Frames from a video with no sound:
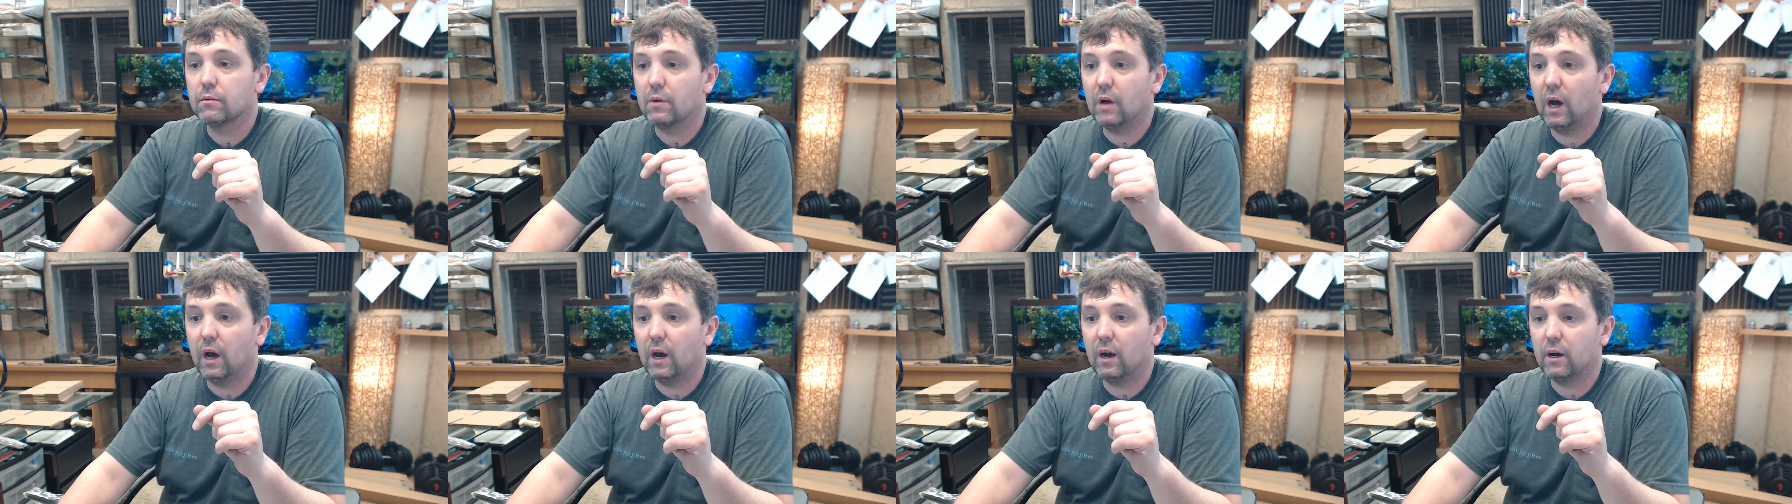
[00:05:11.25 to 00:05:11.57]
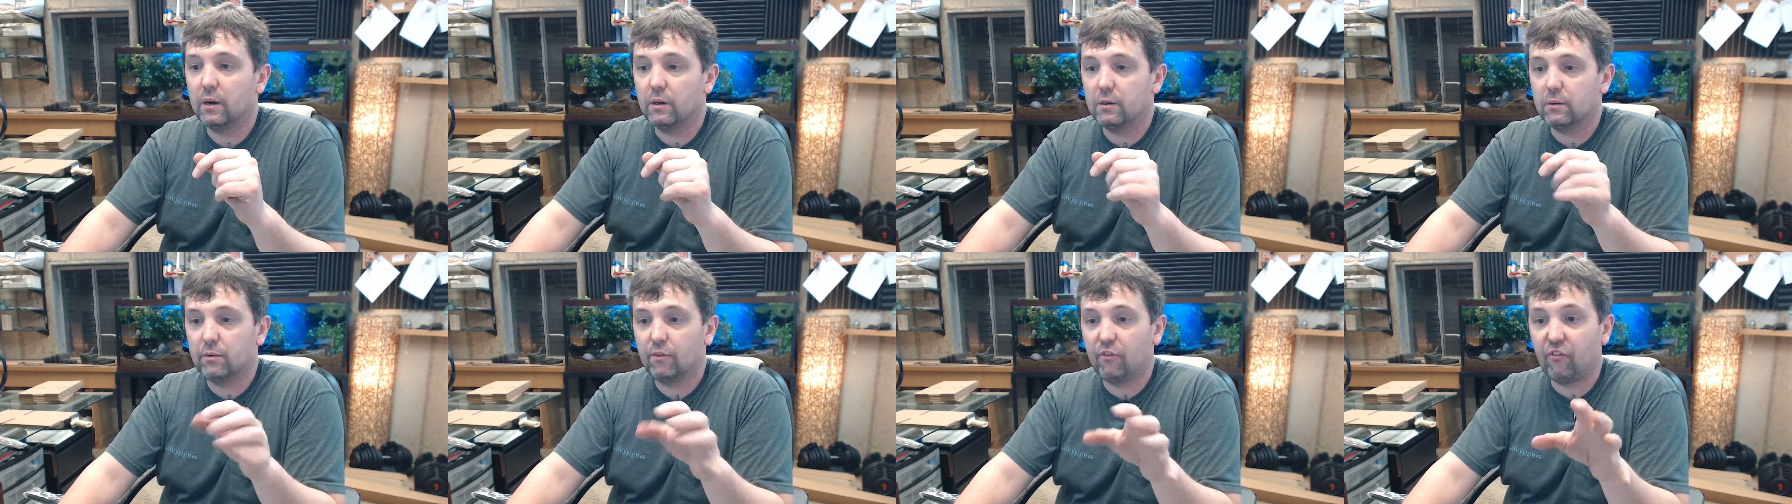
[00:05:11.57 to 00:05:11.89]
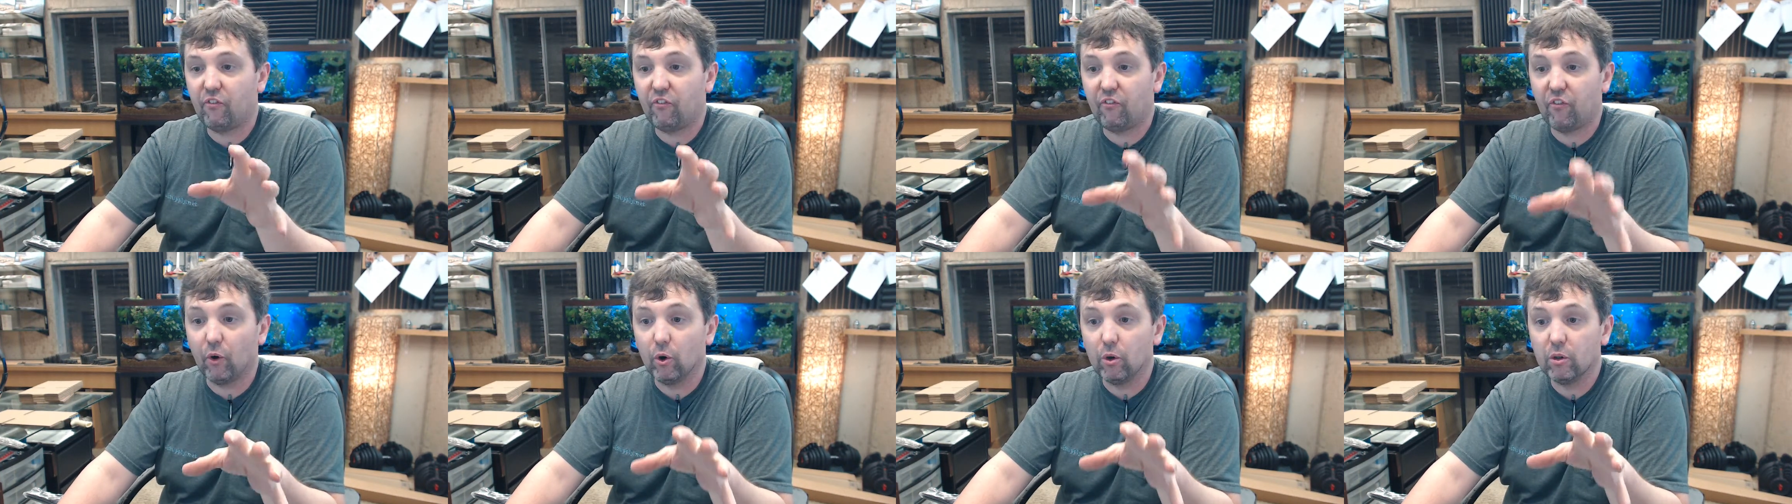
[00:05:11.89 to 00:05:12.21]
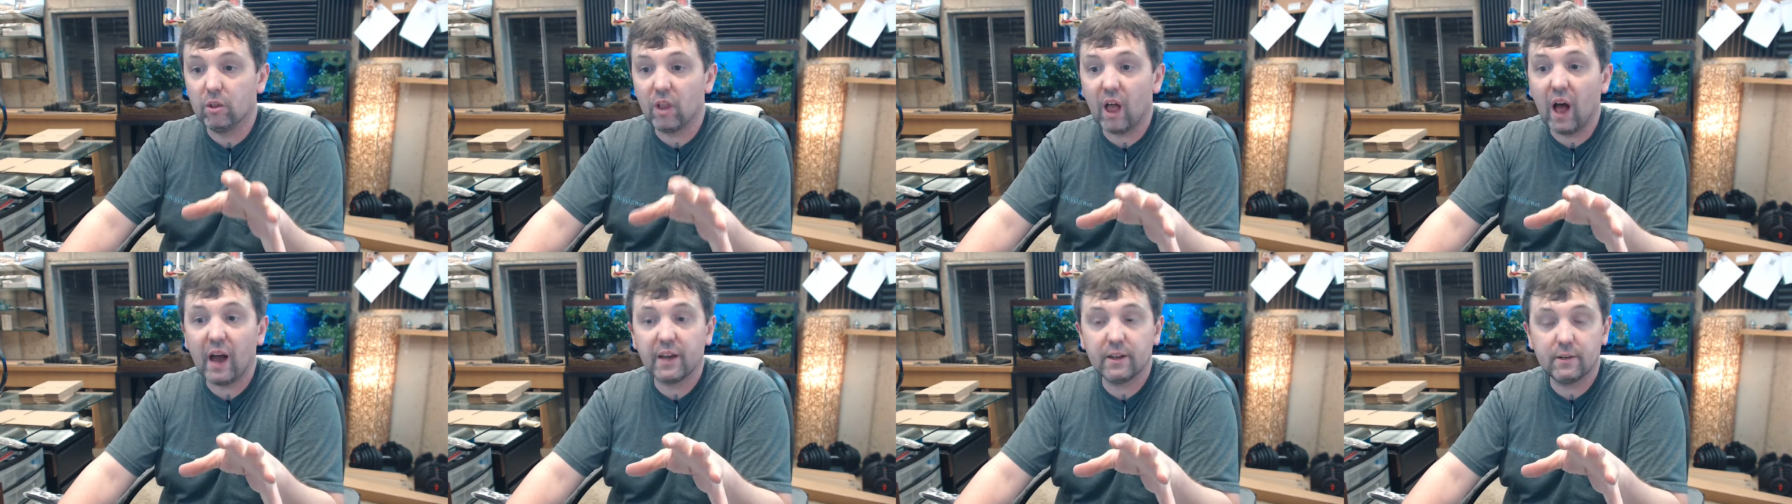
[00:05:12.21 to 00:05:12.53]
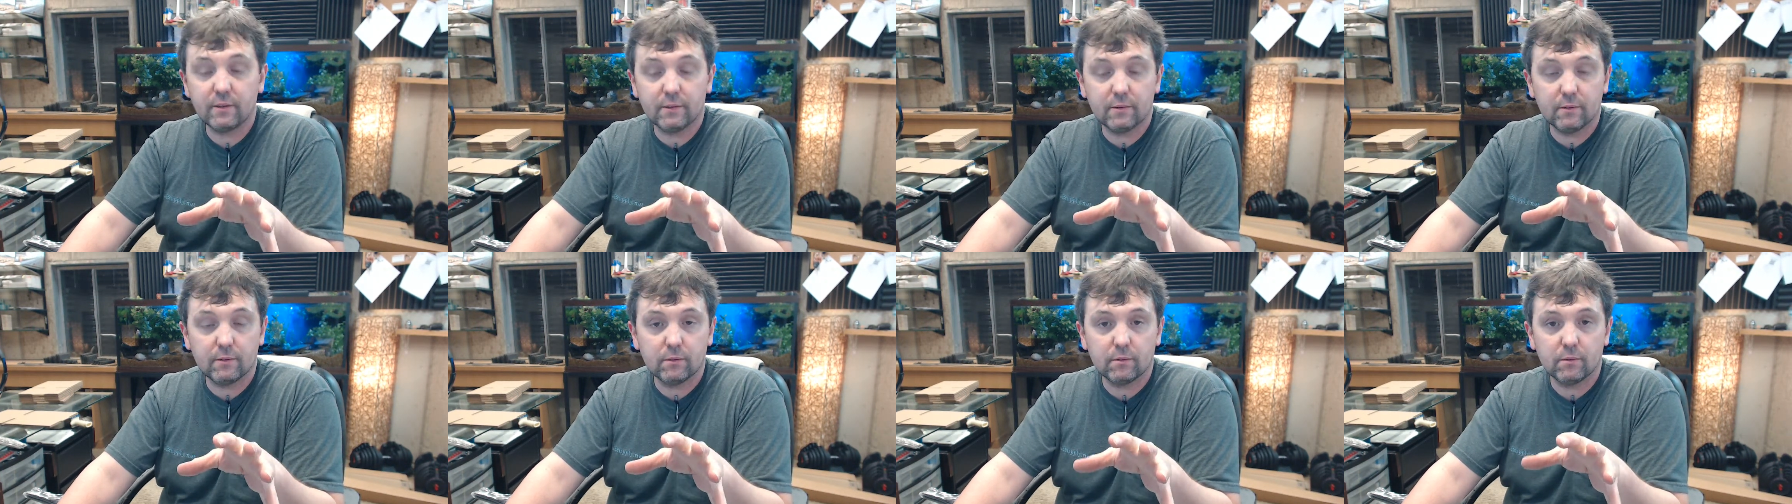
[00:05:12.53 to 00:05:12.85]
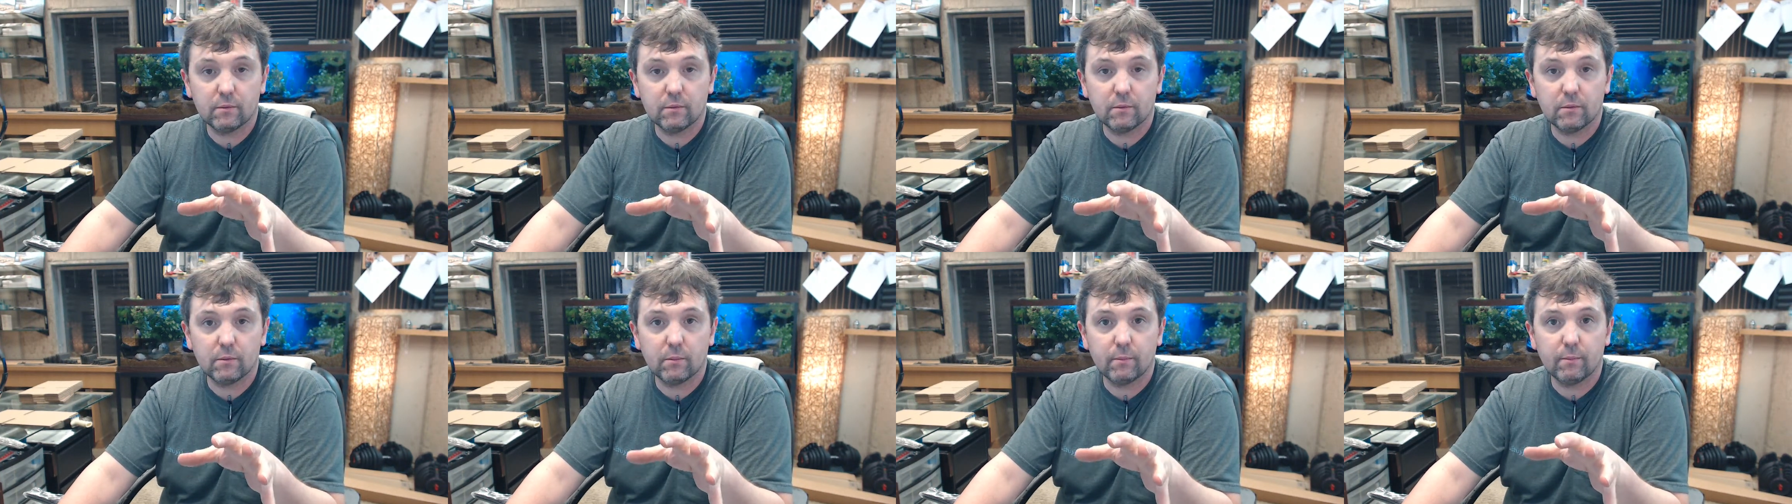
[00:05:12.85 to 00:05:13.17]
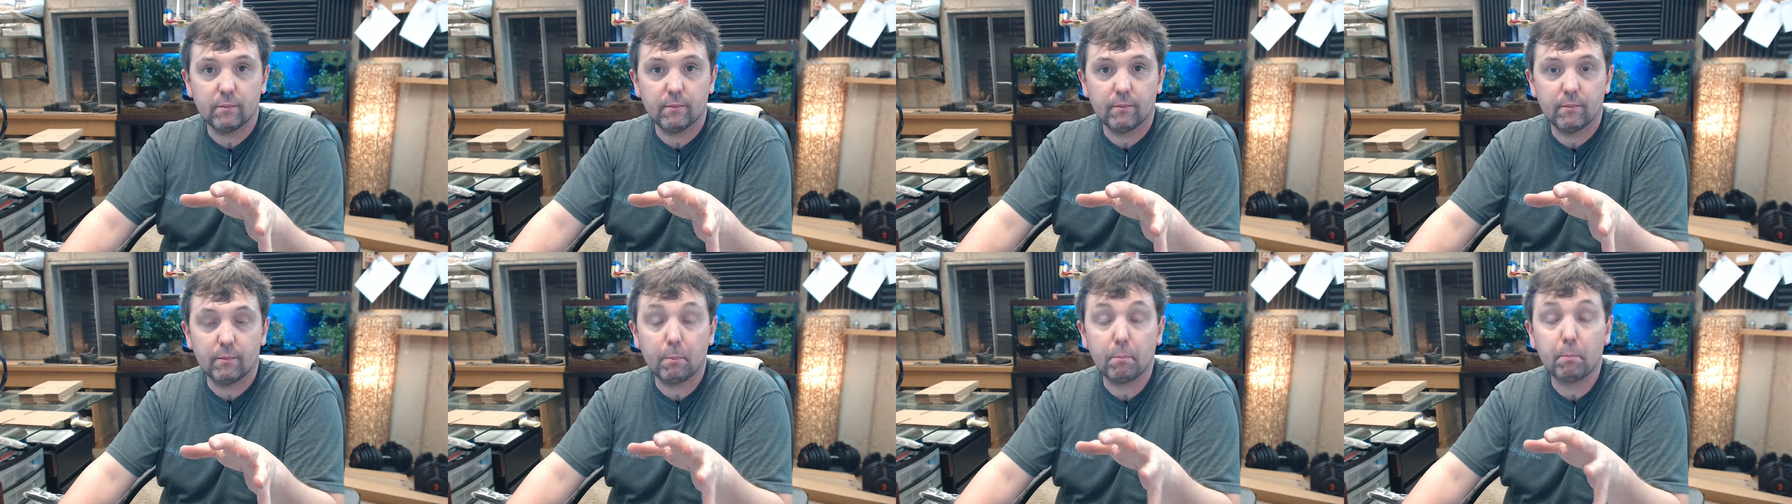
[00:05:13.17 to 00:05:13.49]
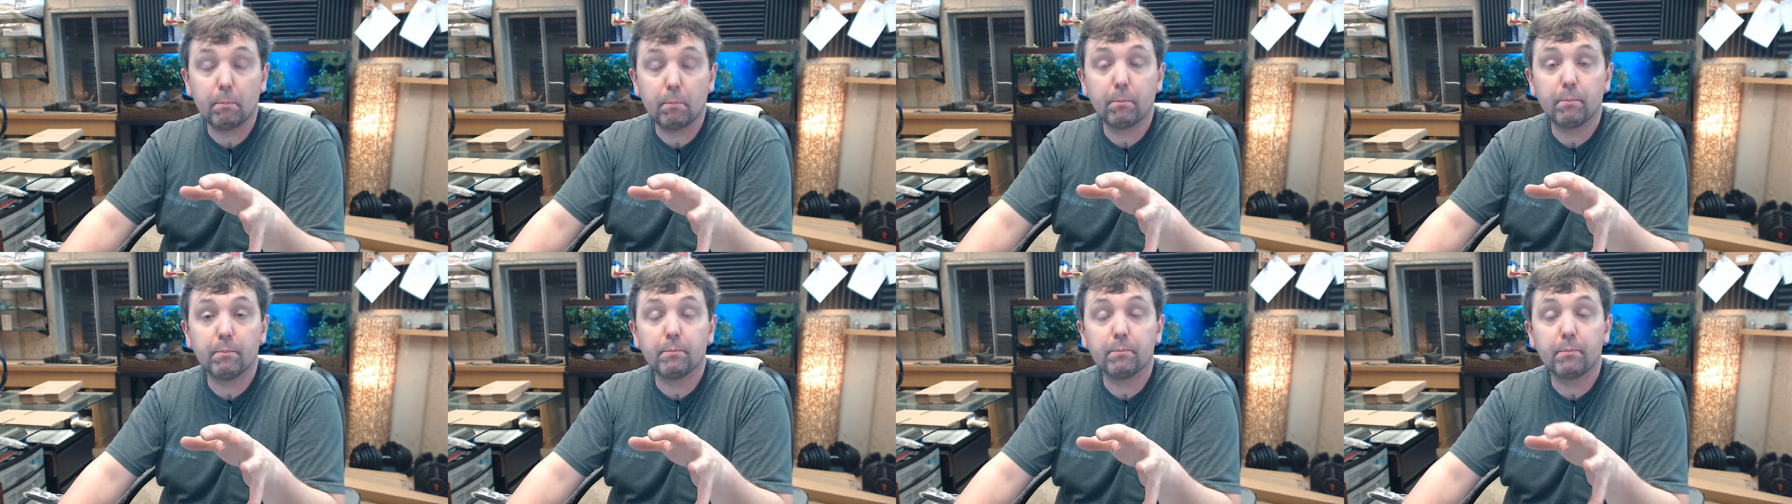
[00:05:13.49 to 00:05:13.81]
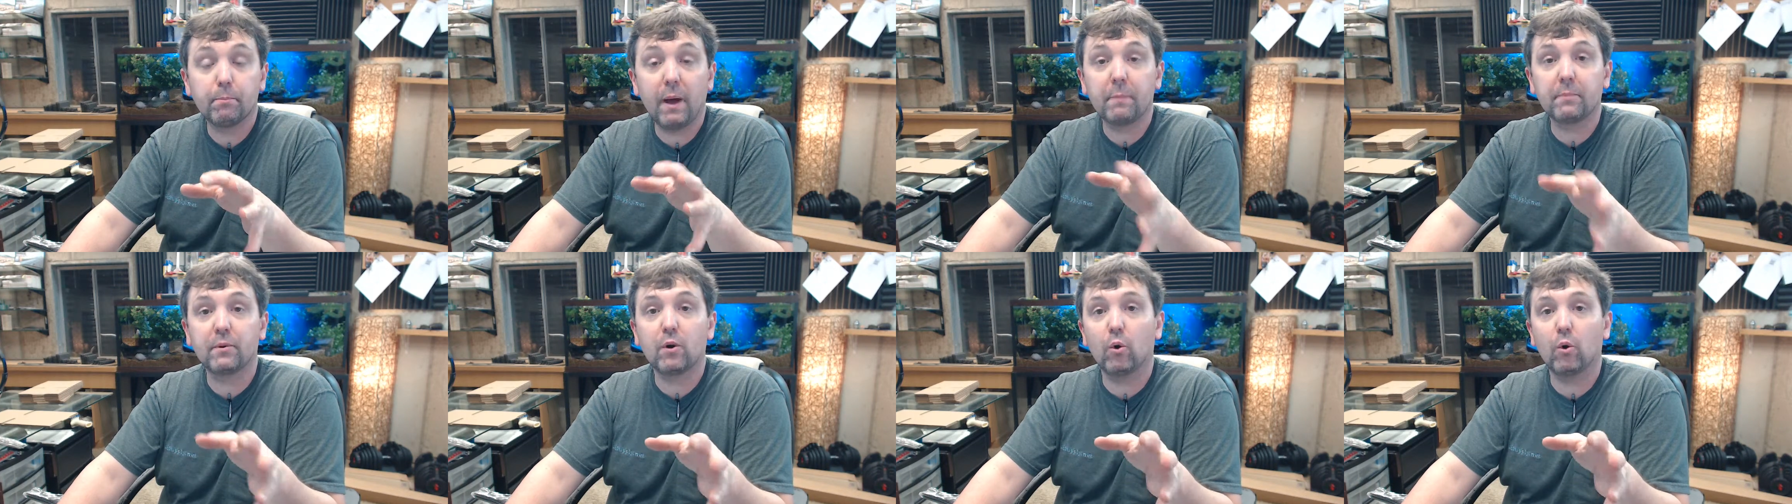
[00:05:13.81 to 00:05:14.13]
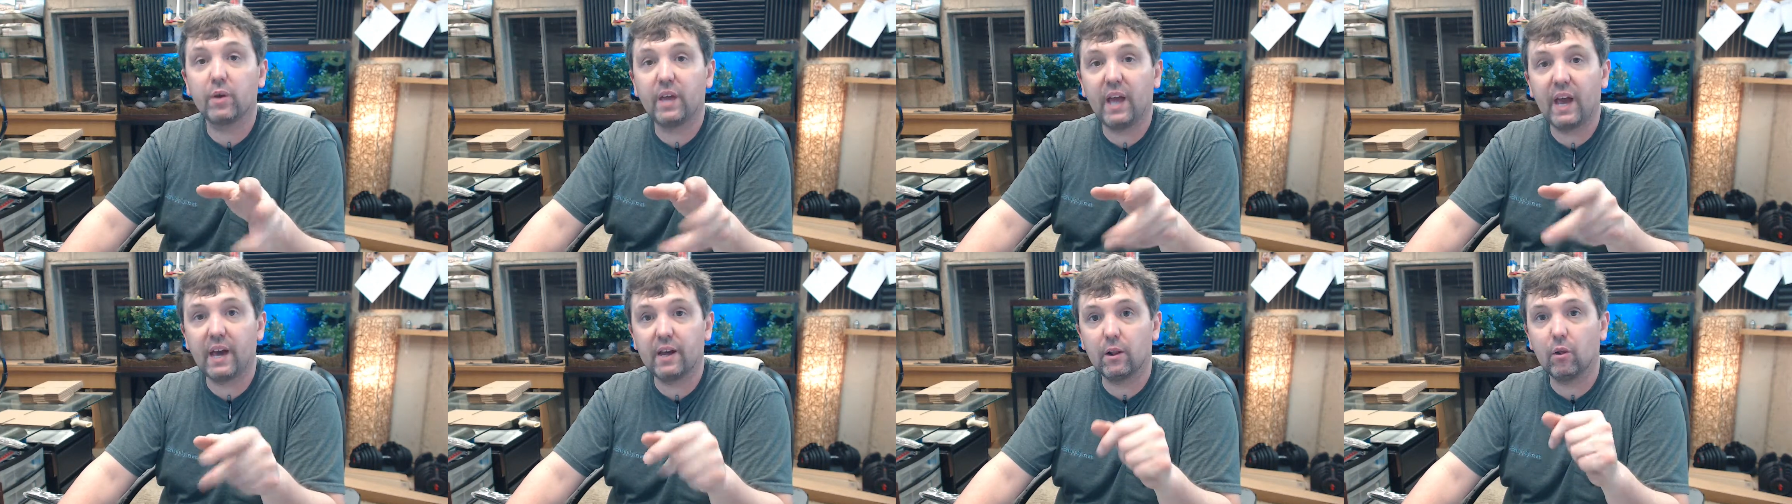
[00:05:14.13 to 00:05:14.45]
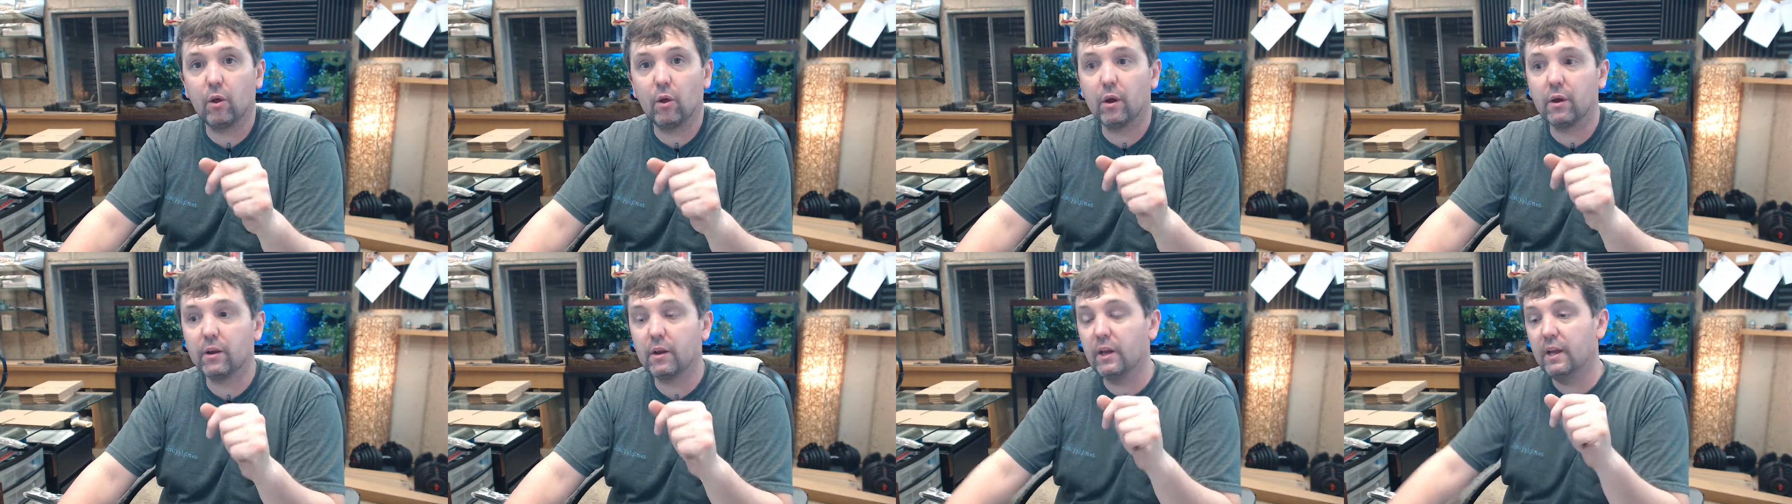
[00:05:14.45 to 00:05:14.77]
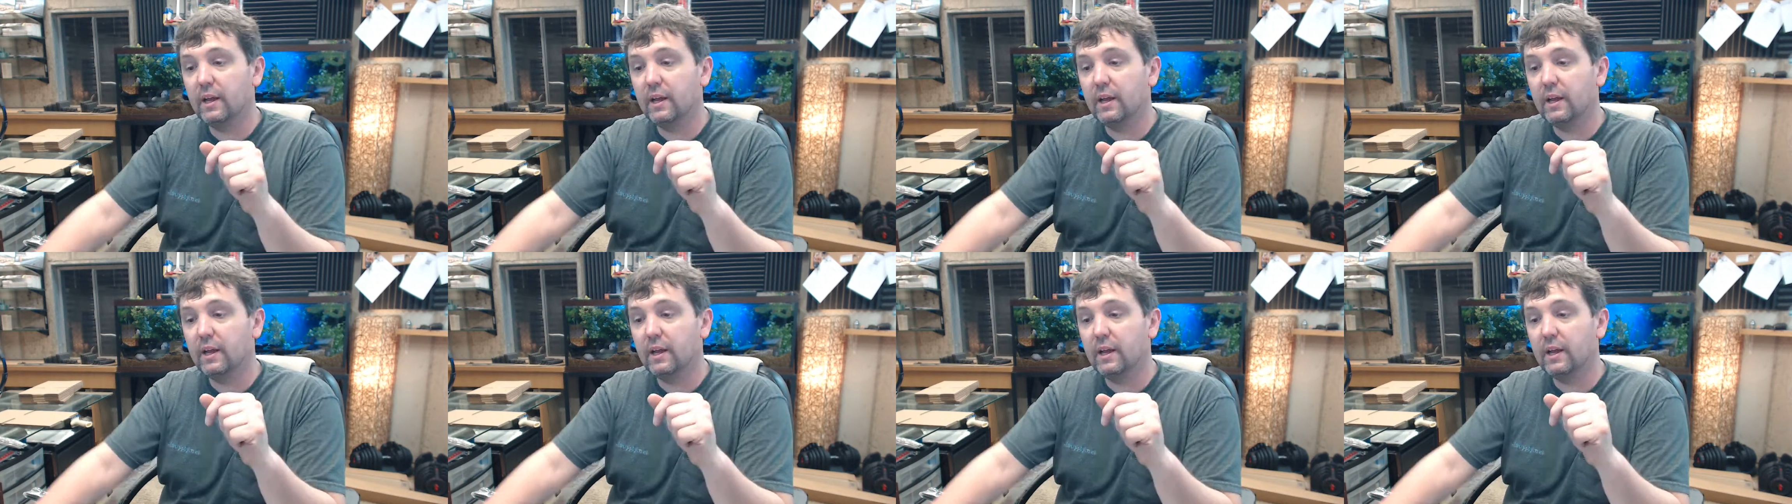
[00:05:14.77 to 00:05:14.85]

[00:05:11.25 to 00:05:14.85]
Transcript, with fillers: uh, full line Pemko catalog.